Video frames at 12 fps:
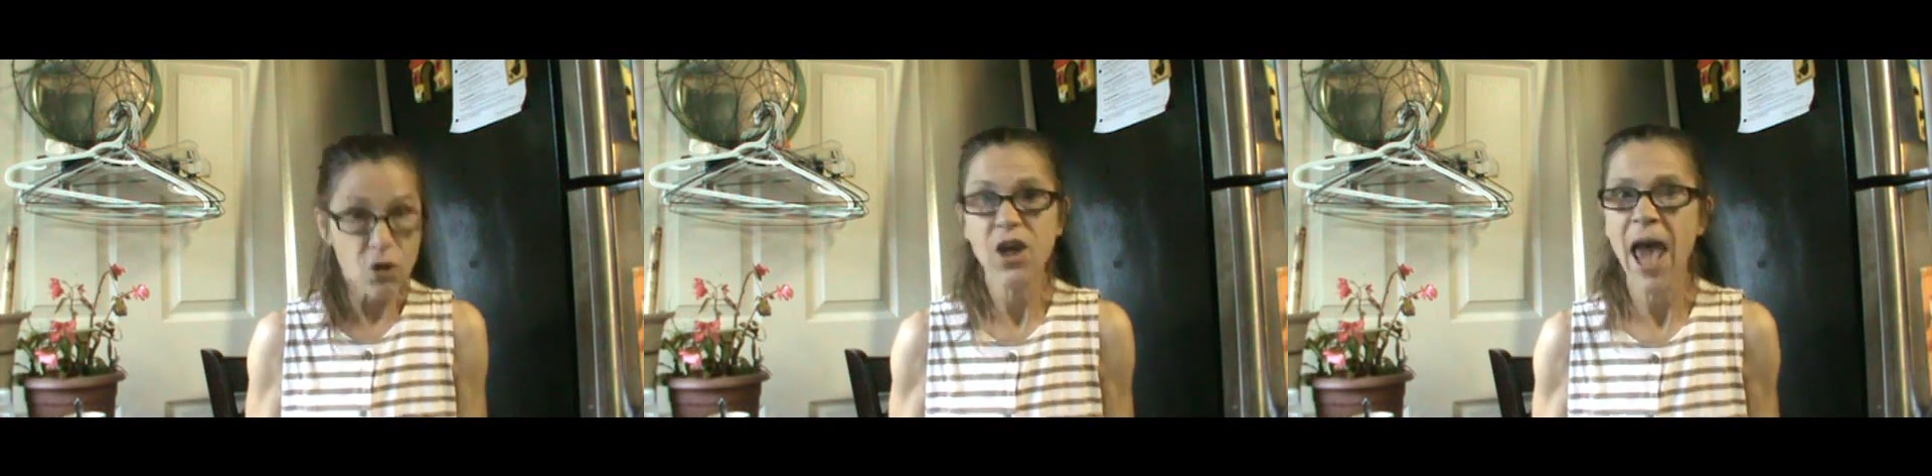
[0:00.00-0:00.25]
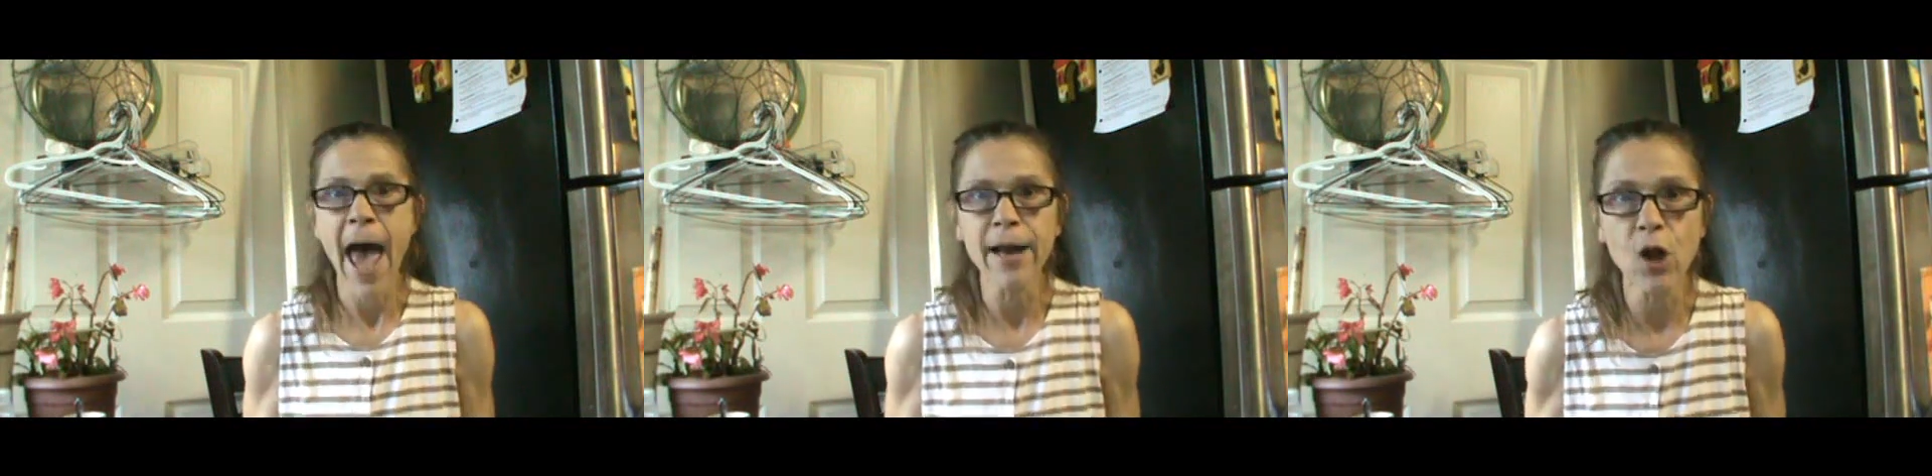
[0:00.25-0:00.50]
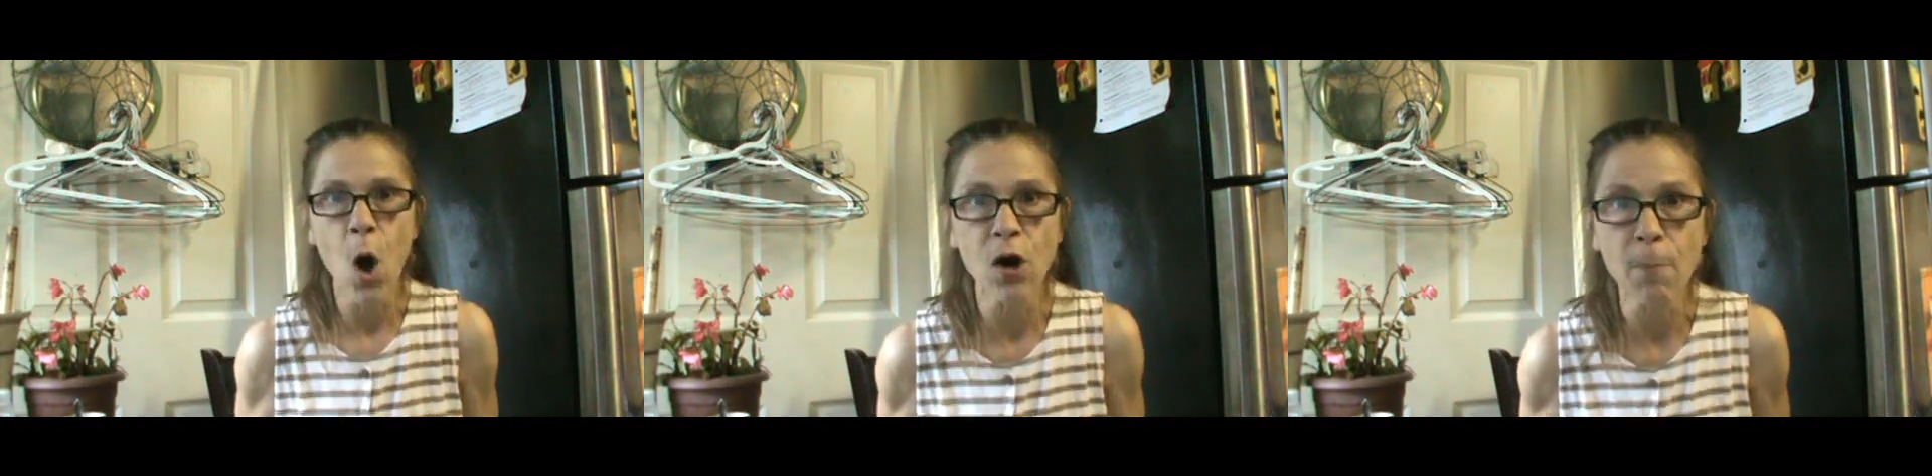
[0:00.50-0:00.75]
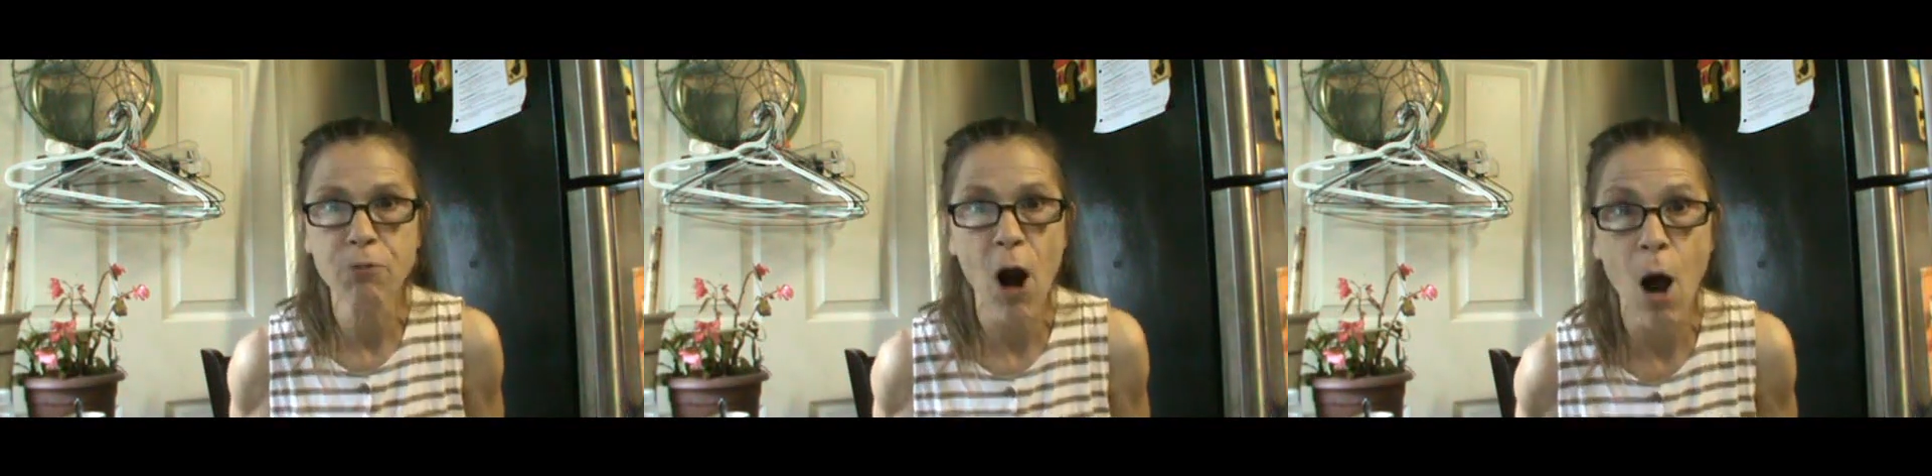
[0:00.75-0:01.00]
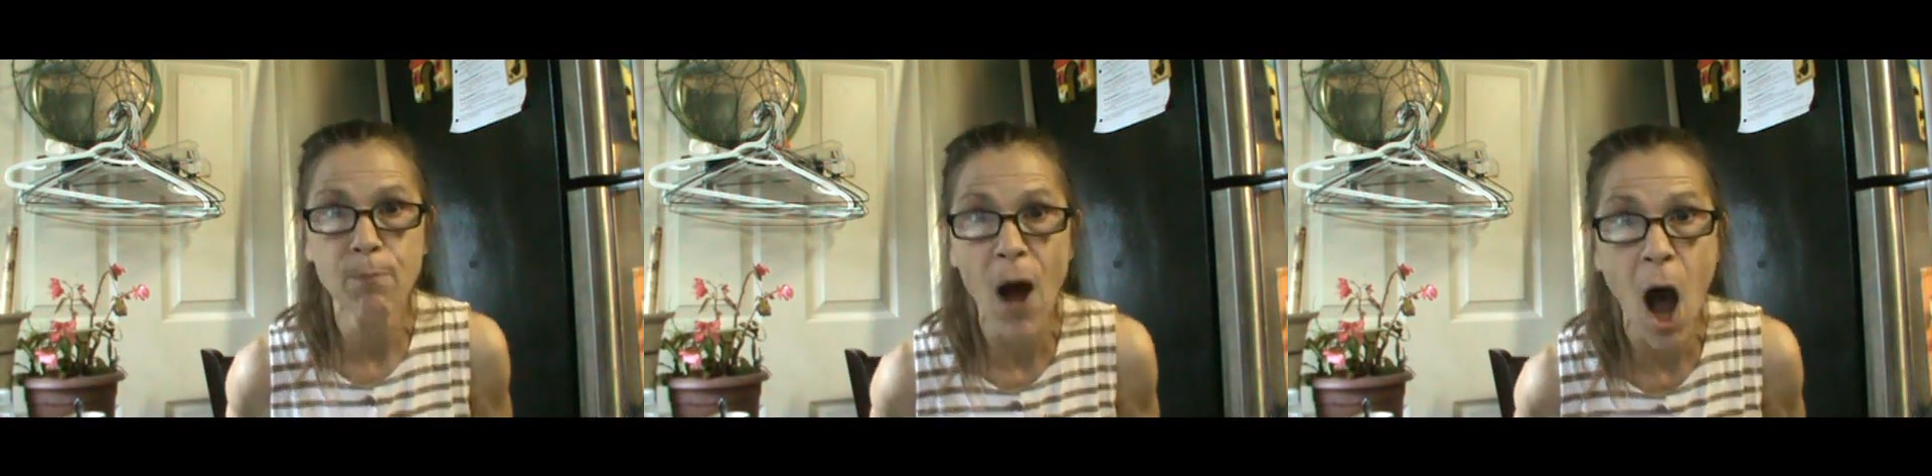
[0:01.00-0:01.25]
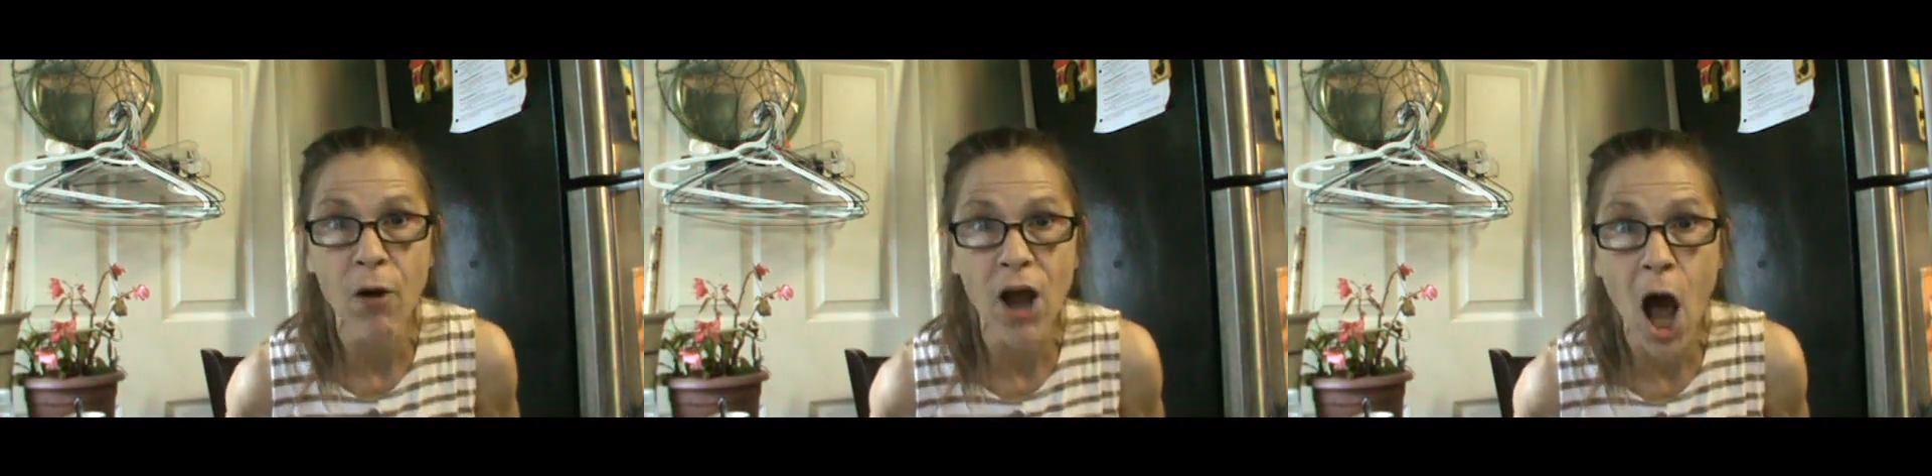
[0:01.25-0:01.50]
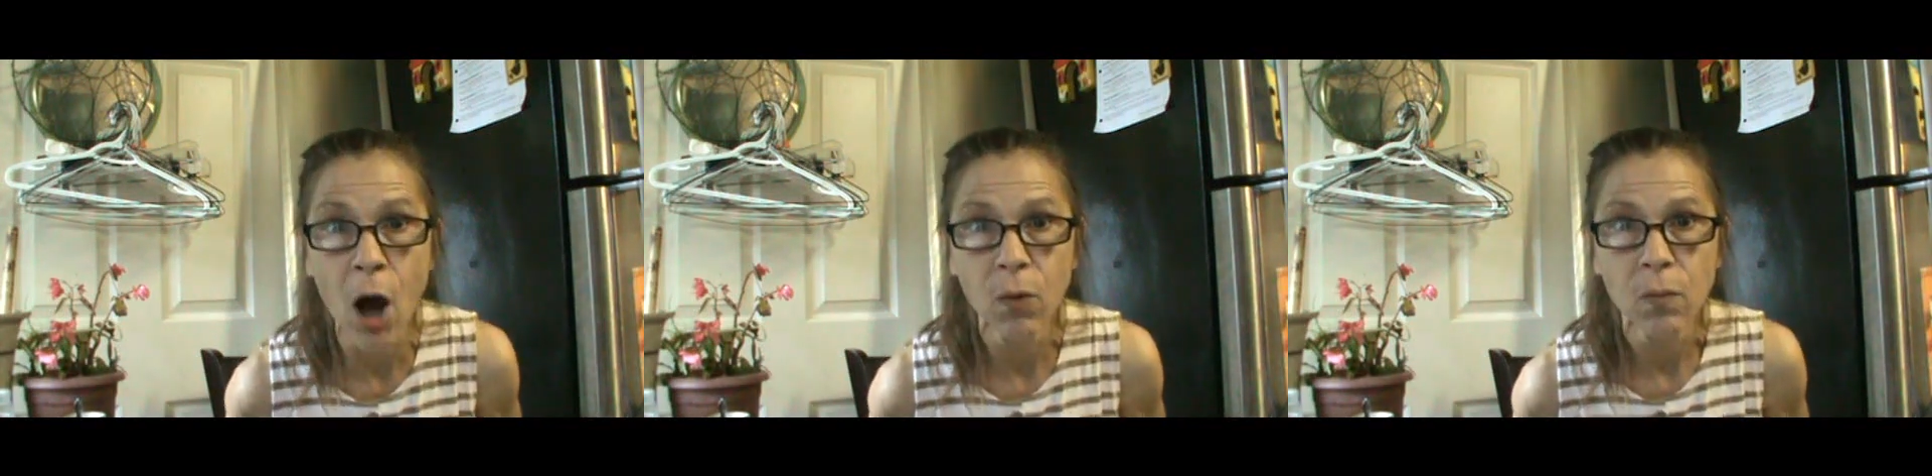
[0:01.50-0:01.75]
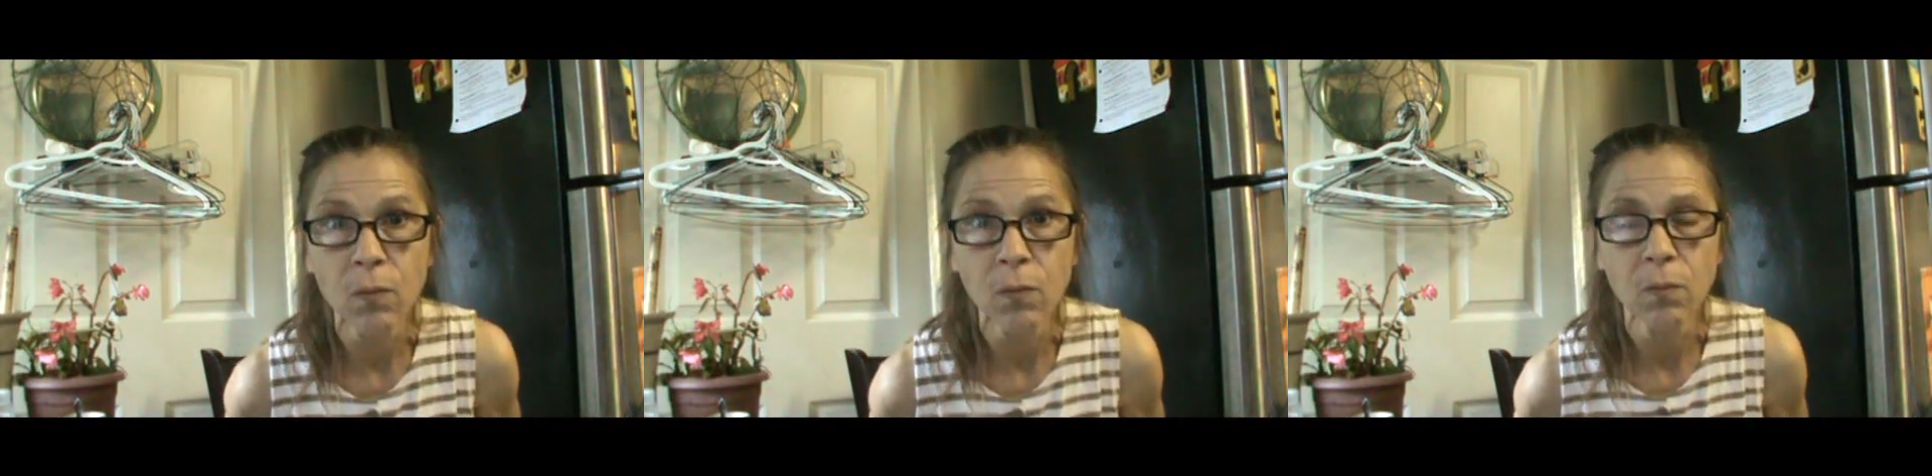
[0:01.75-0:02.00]
You can't go to pro
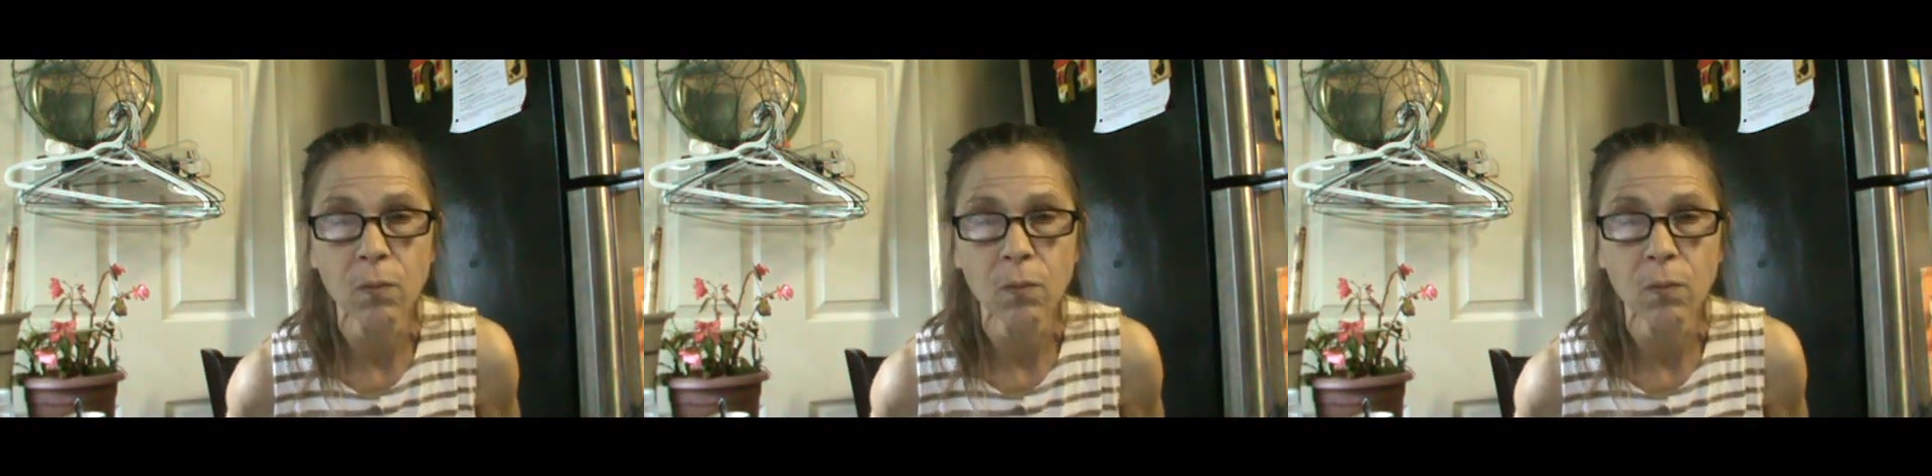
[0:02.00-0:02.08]
bono